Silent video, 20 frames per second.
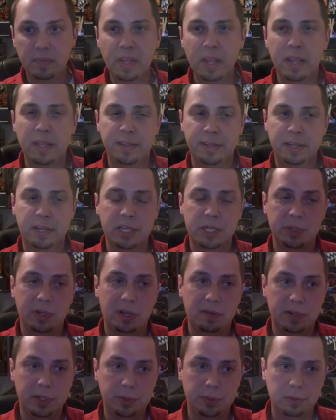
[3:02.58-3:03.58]
they also
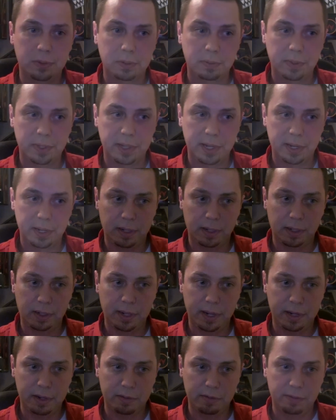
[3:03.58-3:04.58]
have a tool where they can
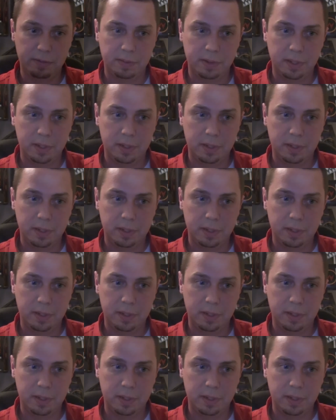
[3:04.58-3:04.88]
kind of